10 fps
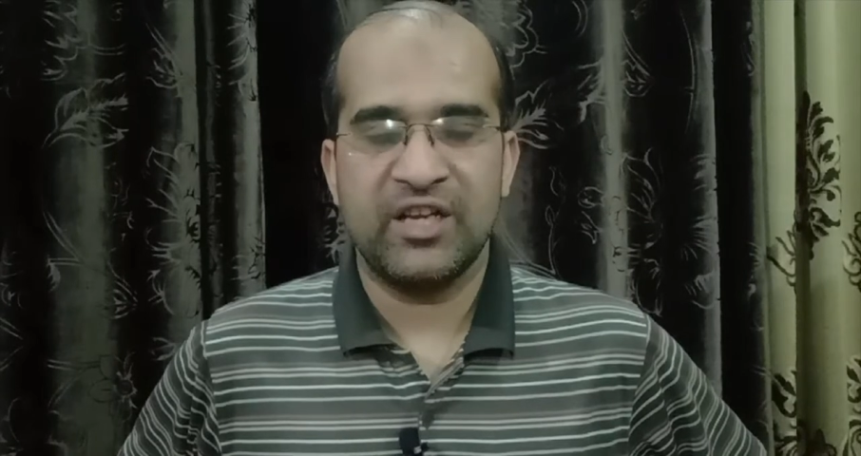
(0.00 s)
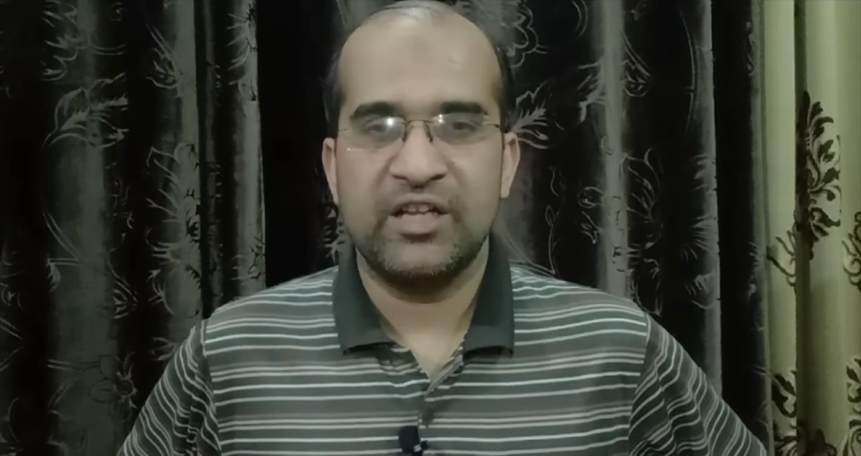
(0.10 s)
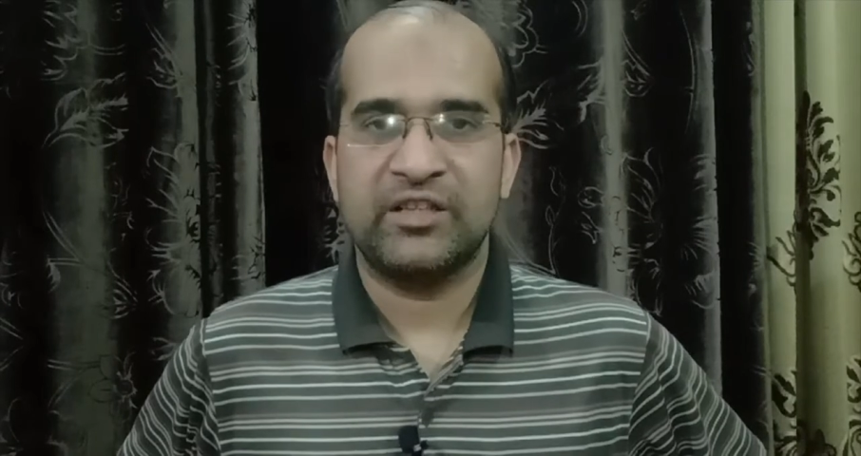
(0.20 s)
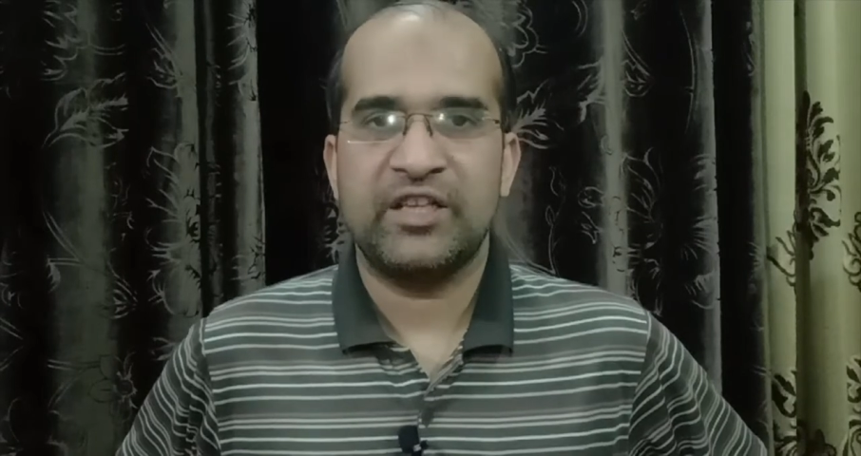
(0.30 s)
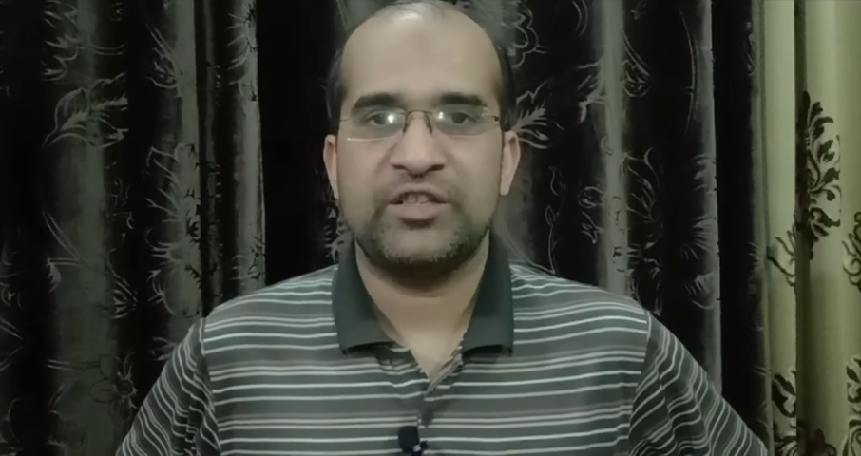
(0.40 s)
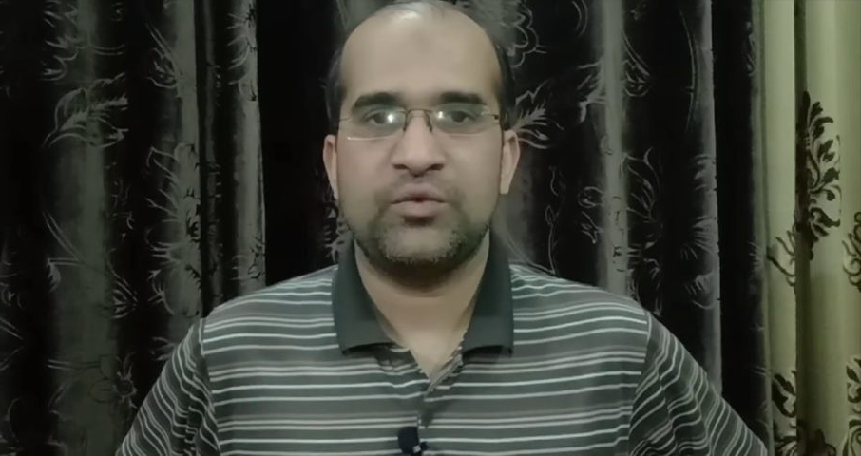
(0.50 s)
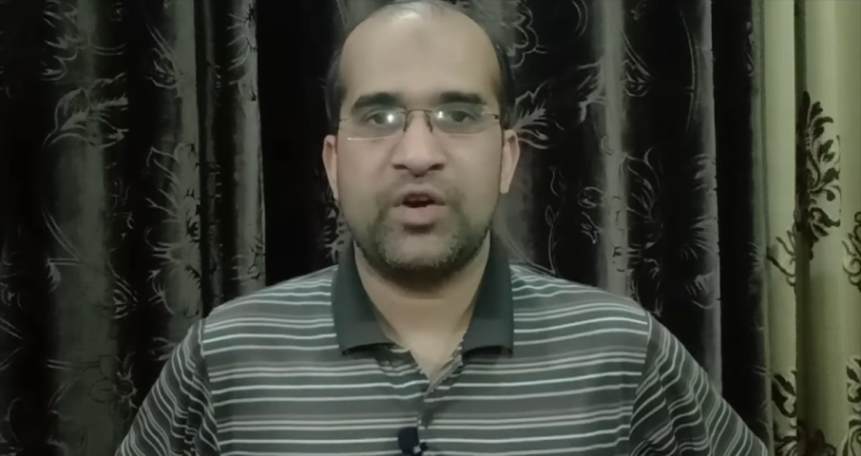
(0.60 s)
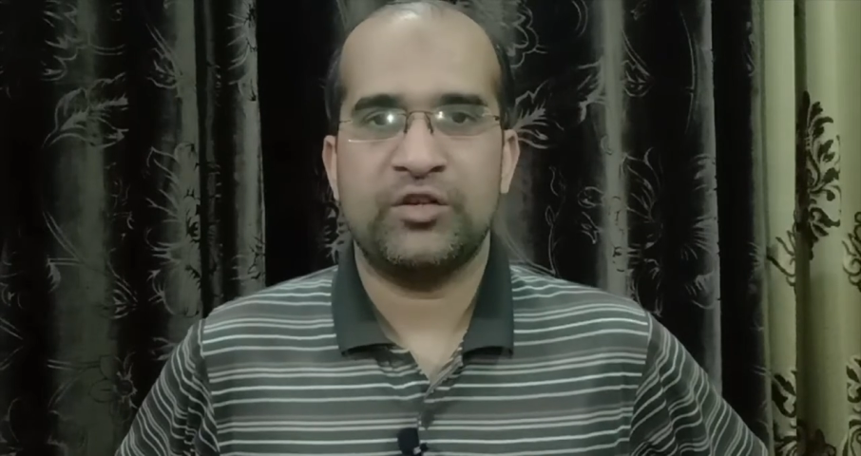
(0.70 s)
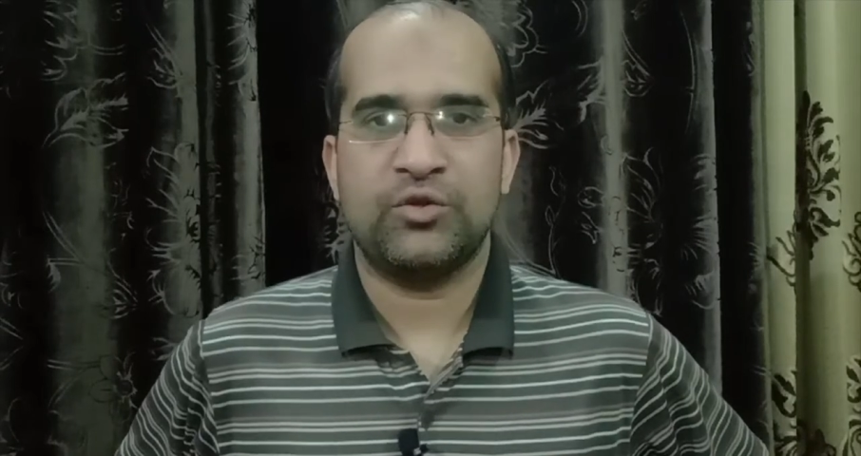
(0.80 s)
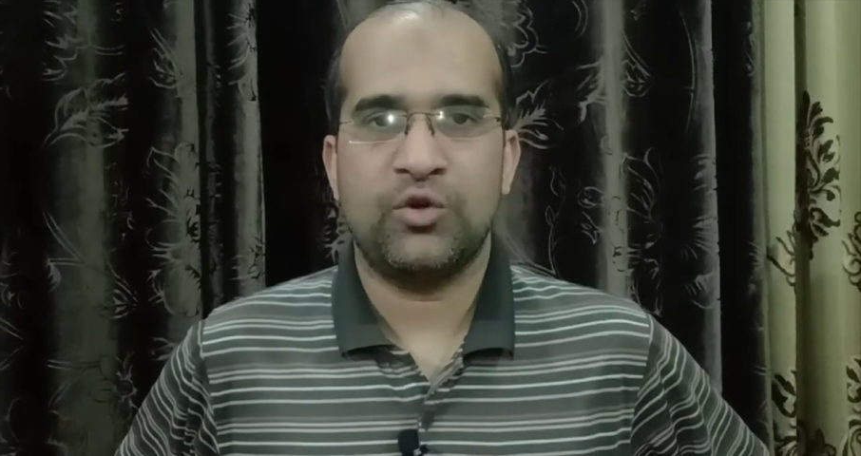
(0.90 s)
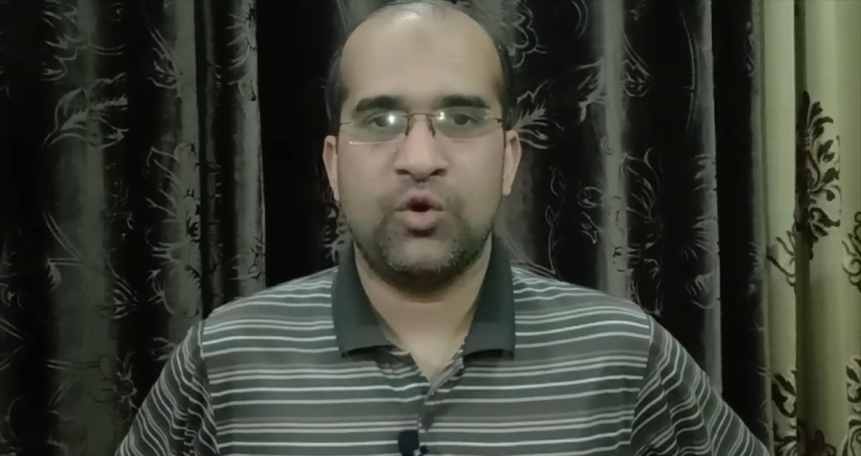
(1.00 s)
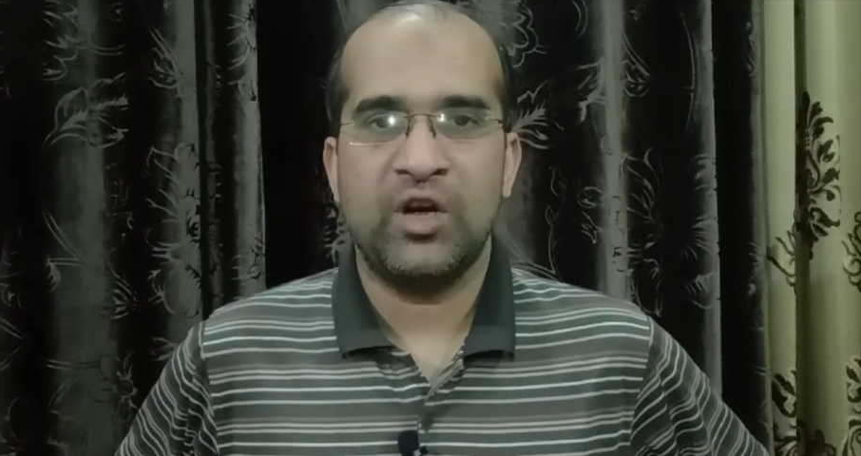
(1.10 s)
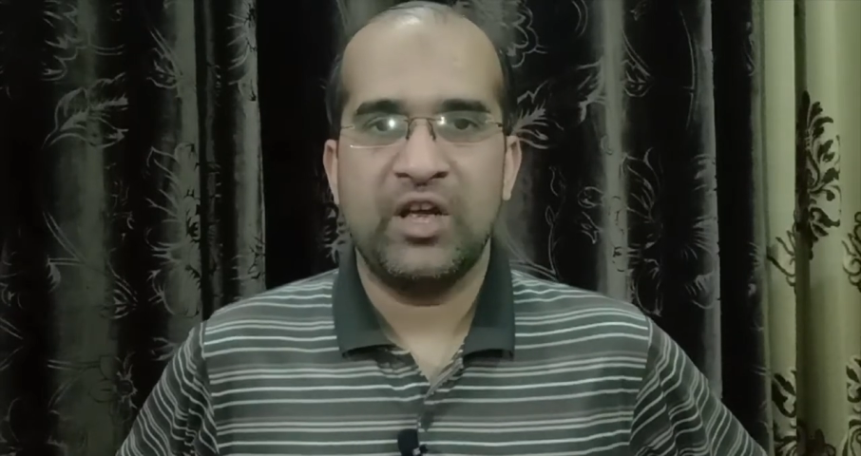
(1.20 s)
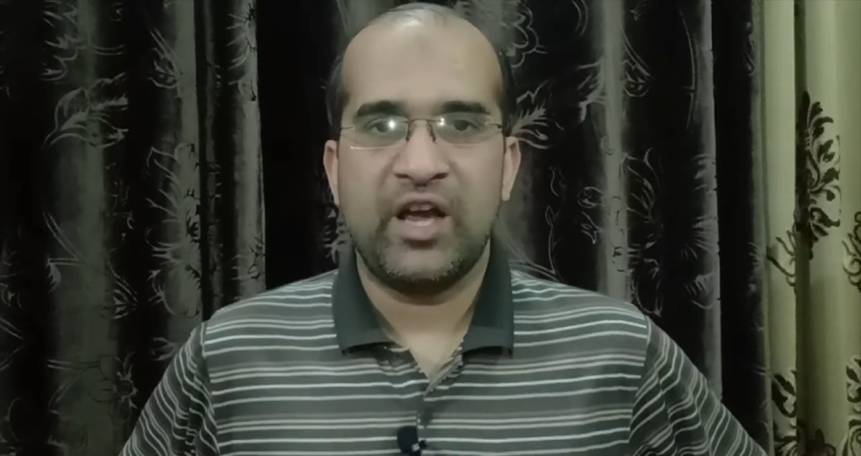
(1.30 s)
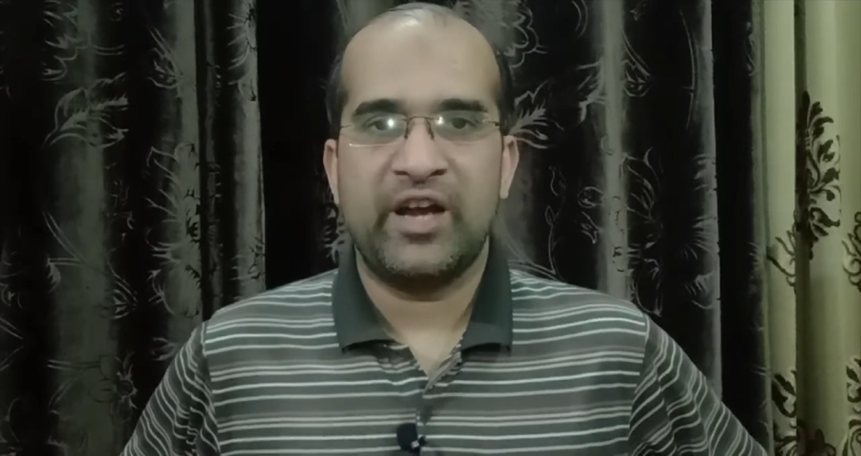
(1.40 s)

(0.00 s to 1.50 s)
things you want to know, and